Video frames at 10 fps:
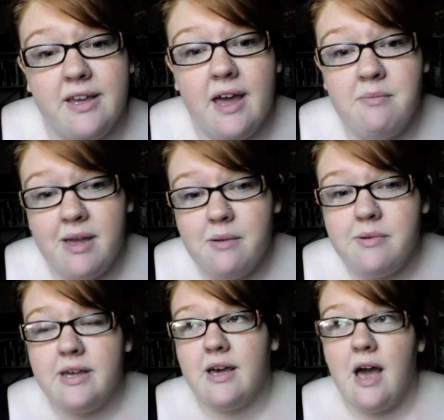And
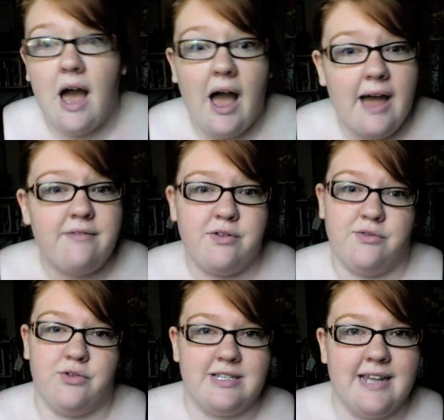maybe I have no
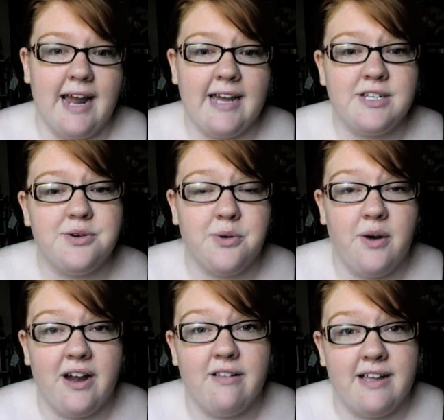voice and I had to go to
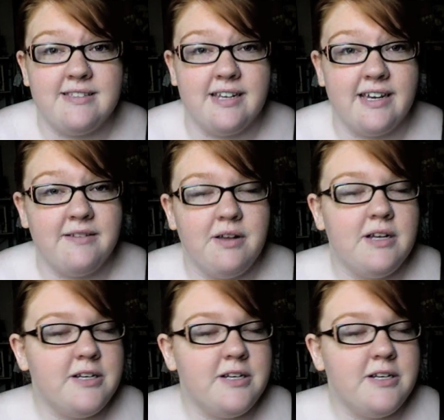choir last night.